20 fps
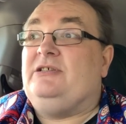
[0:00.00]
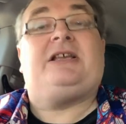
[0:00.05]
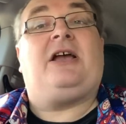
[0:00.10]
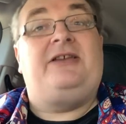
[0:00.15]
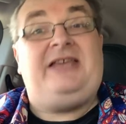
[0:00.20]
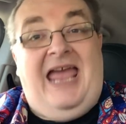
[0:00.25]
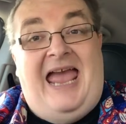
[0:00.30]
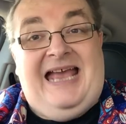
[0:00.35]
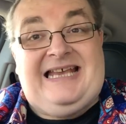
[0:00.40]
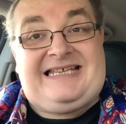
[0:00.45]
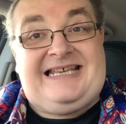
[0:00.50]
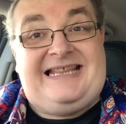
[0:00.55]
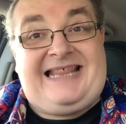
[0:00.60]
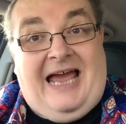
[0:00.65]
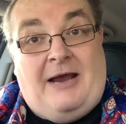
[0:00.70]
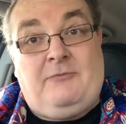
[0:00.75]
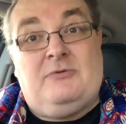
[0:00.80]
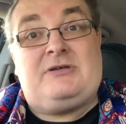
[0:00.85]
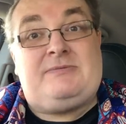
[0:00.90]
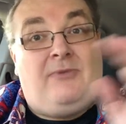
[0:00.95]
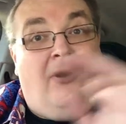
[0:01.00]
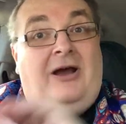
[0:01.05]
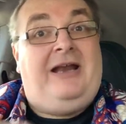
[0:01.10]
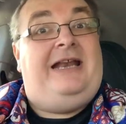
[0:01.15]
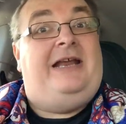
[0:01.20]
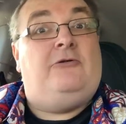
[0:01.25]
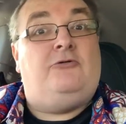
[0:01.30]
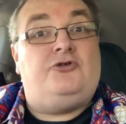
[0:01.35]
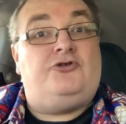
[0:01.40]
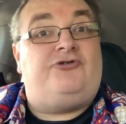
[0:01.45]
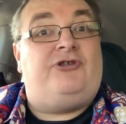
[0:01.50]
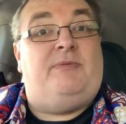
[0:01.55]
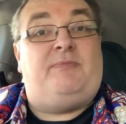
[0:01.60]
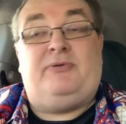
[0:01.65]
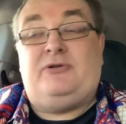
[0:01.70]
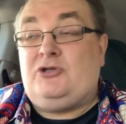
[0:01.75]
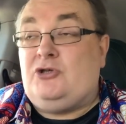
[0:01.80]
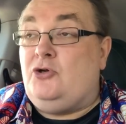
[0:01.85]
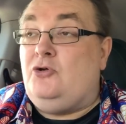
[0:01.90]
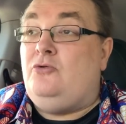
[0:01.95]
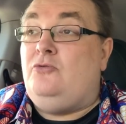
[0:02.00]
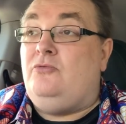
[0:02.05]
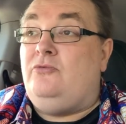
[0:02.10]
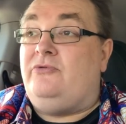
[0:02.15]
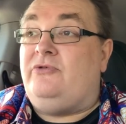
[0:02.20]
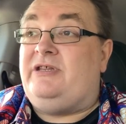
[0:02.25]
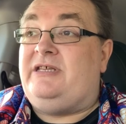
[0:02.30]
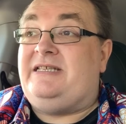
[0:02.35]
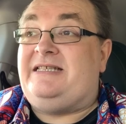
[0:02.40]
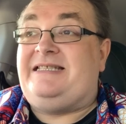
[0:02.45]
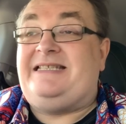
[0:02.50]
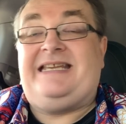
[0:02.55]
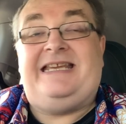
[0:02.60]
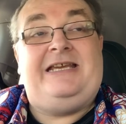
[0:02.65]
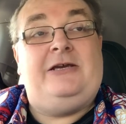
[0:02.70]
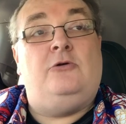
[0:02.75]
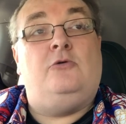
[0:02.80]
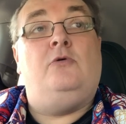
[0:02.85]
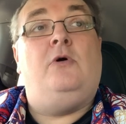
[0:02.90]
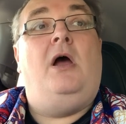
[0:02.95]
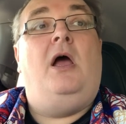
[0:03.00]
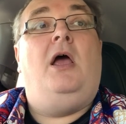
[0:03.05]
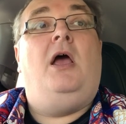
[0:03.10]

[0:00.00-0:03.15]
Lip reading: So yeah, so that was my little trip to the Deal